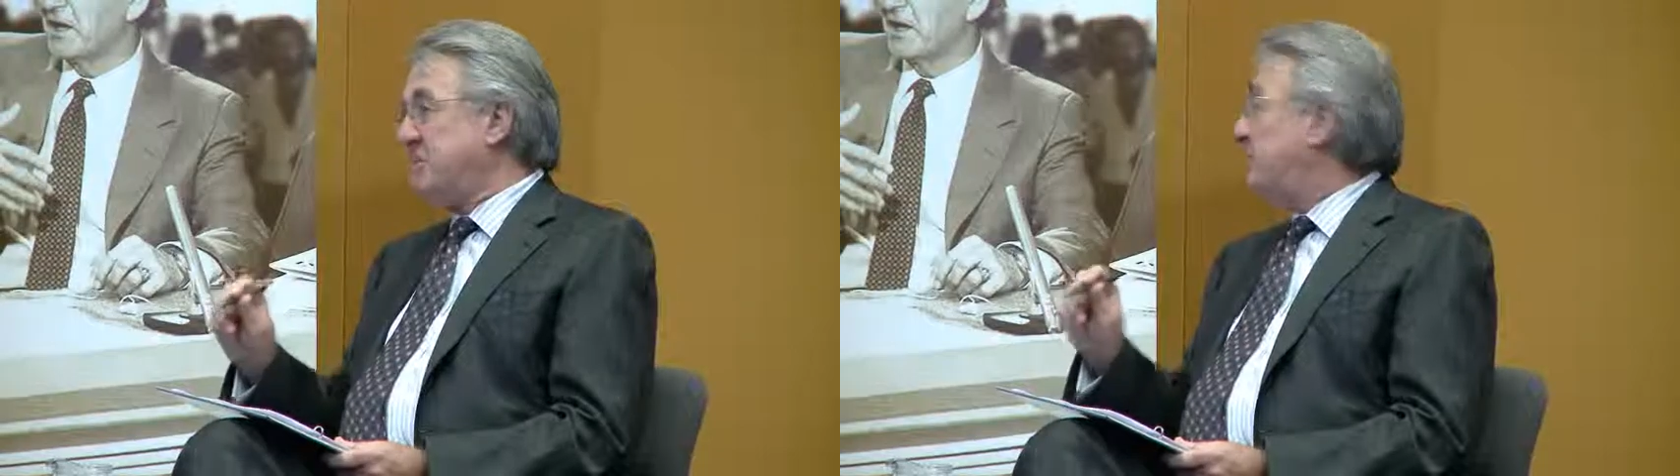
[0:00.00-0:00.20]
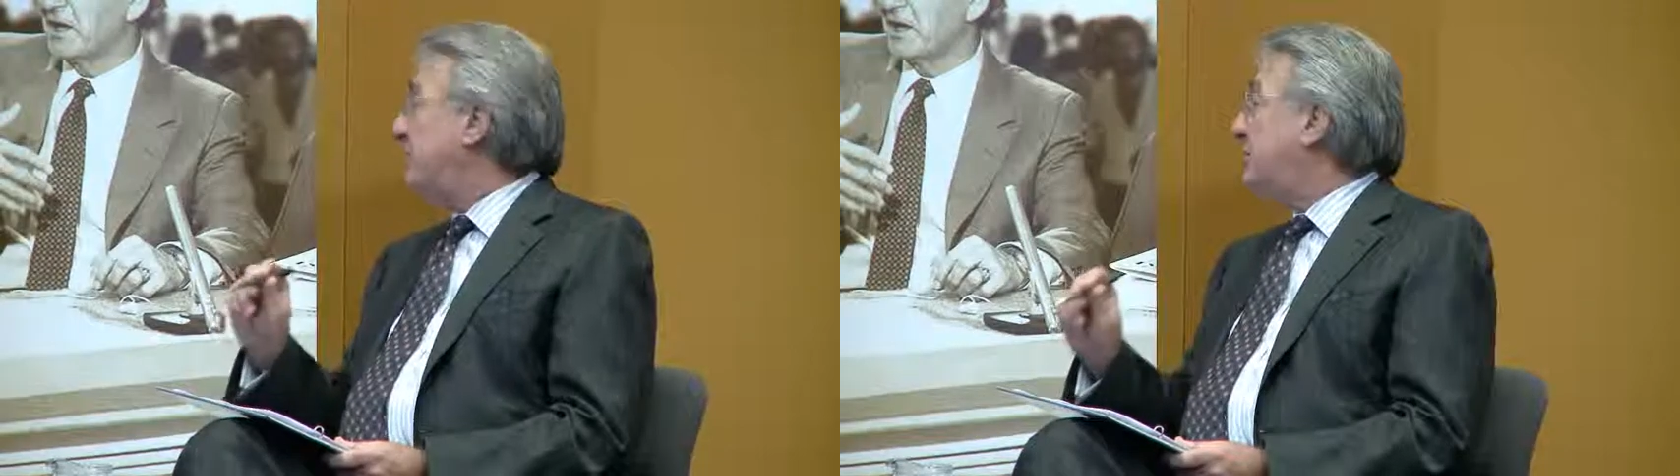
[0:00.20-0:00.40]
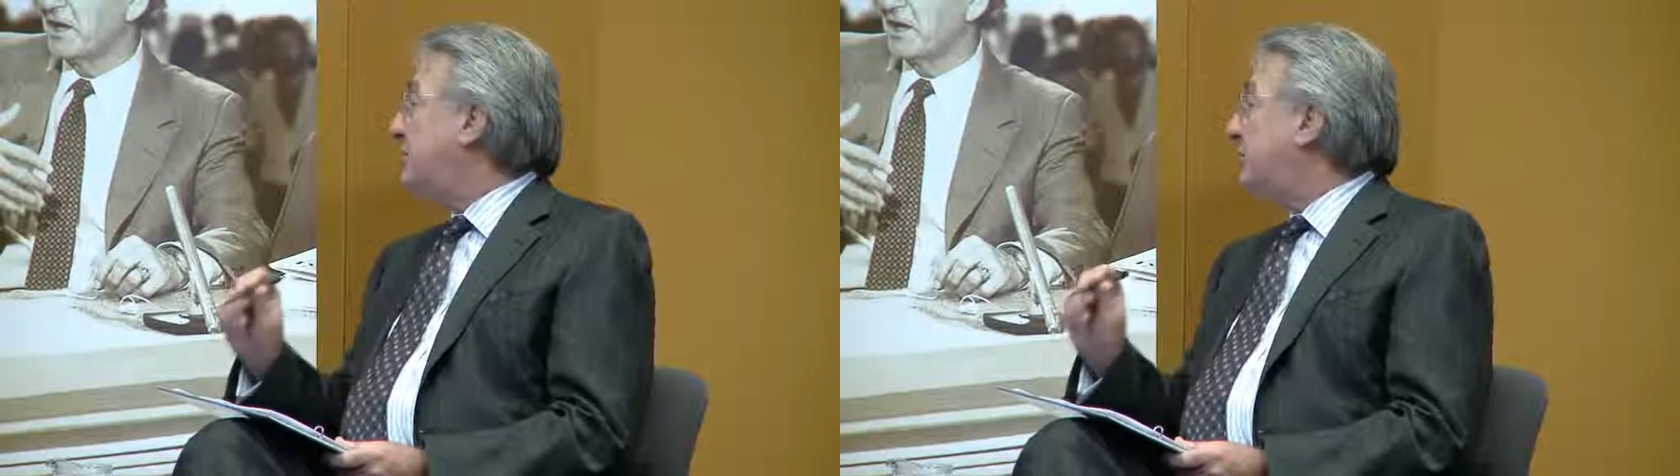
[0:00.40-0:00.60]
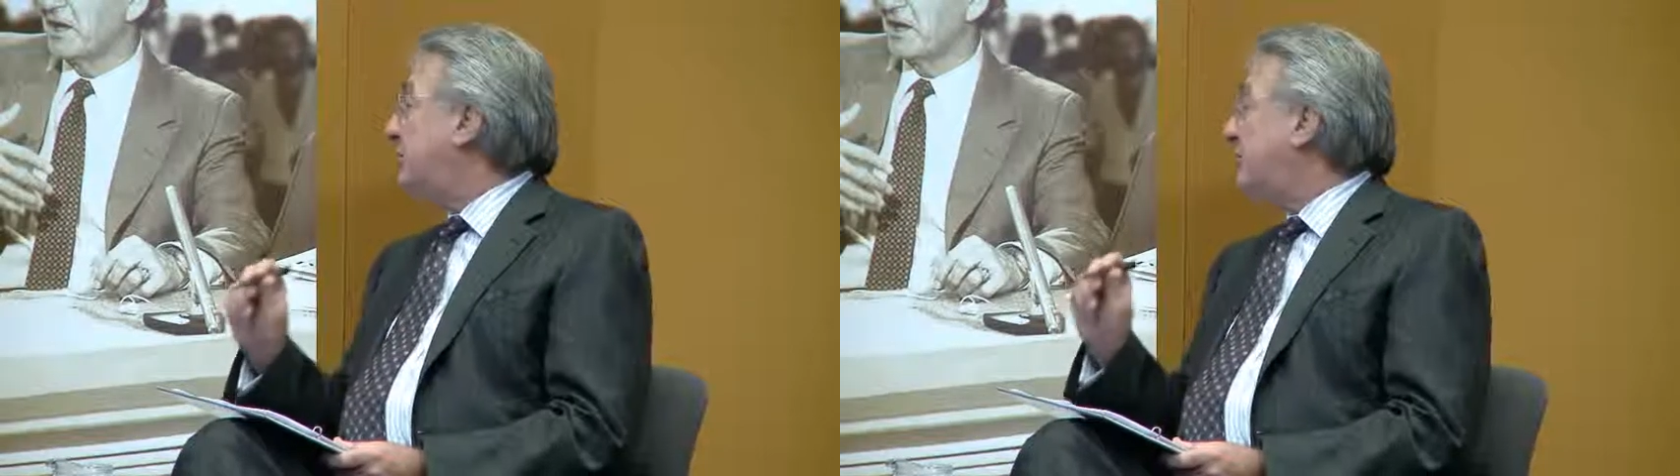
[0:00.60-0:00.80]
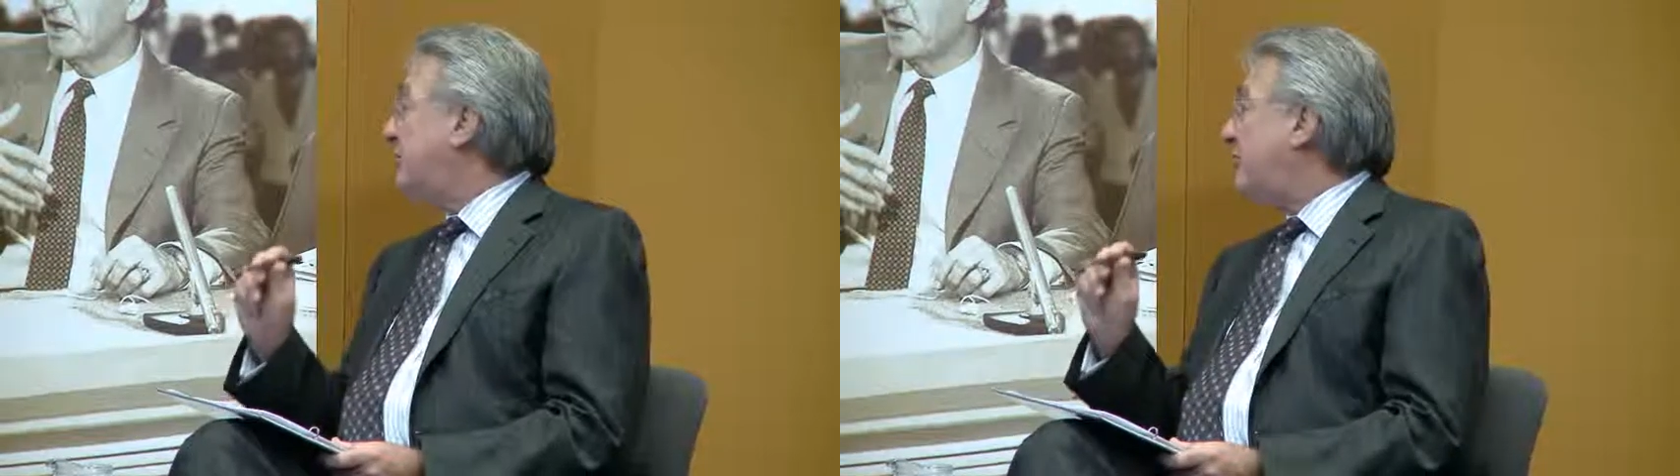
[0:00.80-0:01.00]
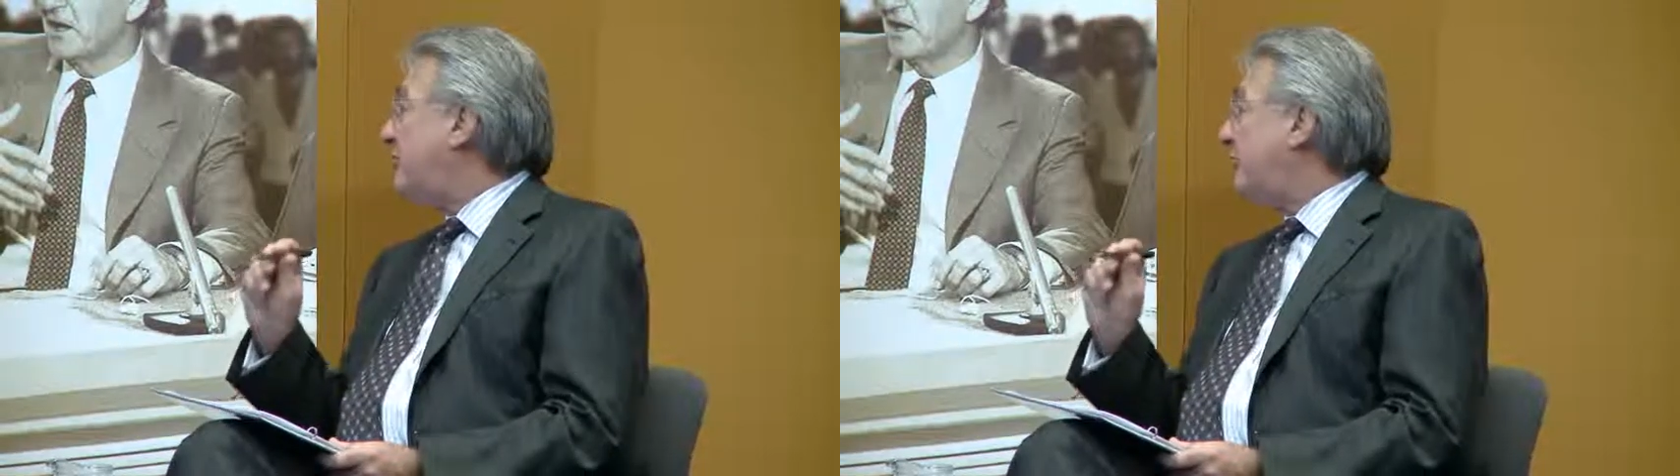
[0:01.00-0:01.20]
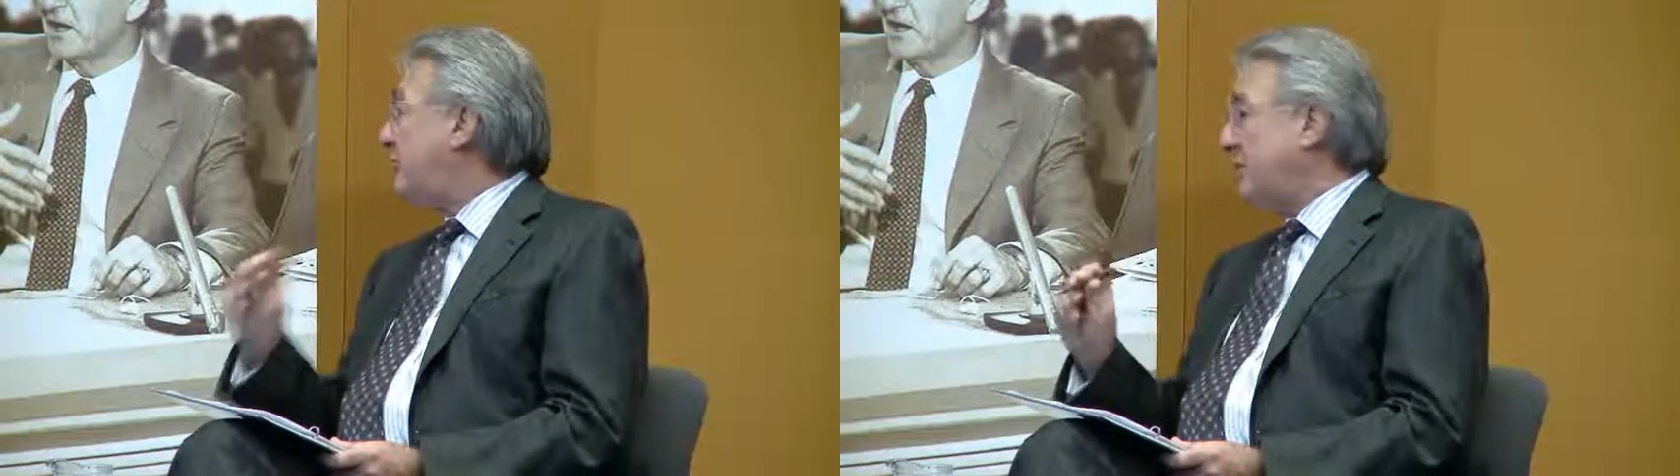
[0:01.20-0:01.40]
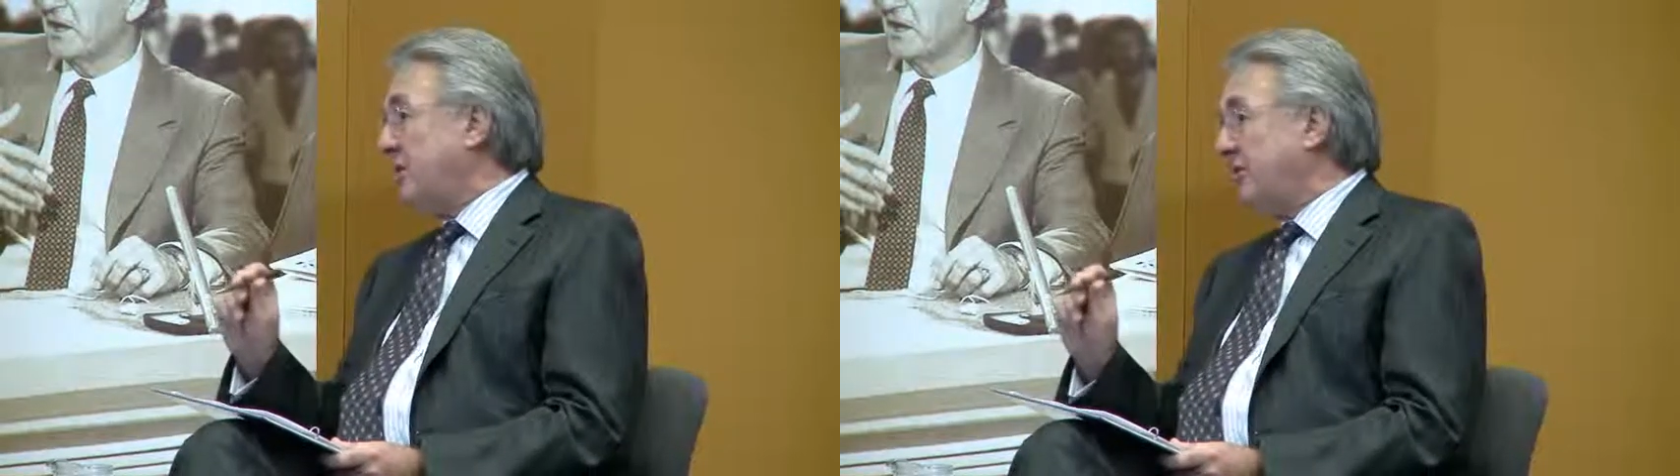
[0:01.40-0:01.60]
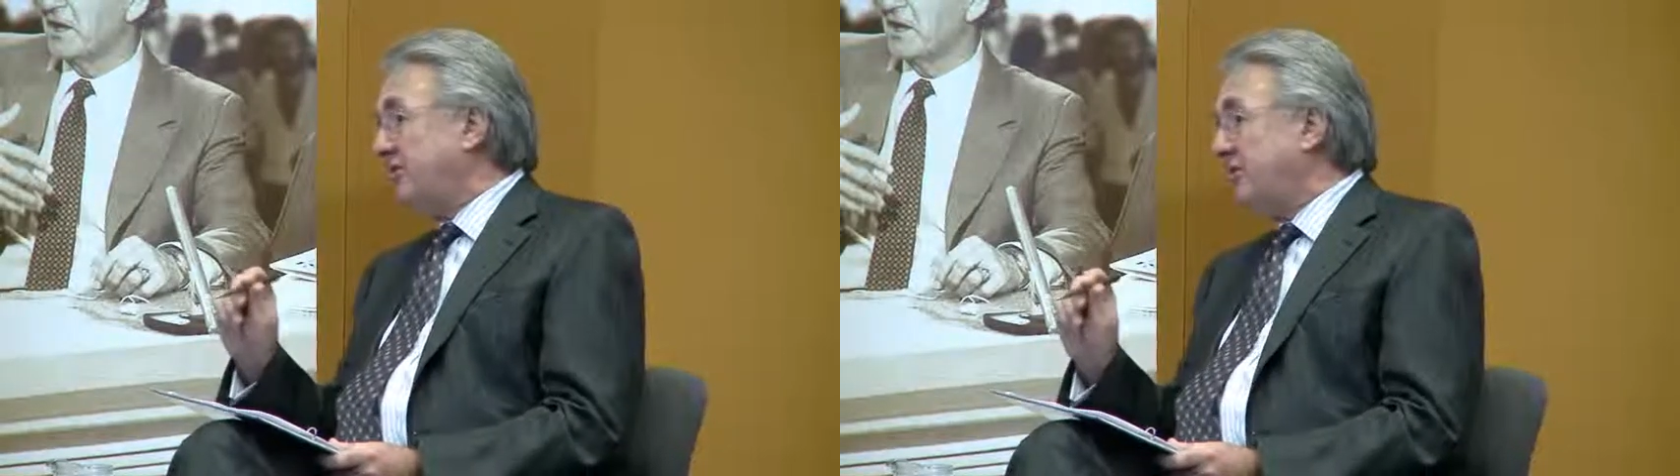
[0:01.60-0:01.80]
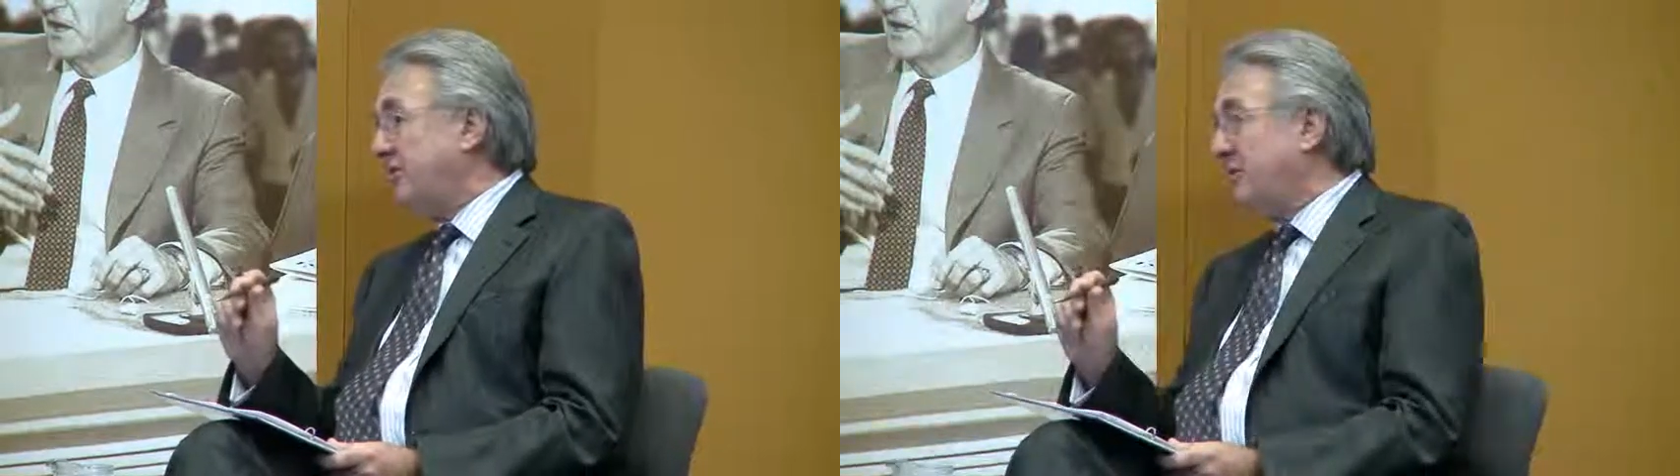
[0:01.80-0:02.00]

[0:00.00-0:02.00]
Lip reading: and political reform follows.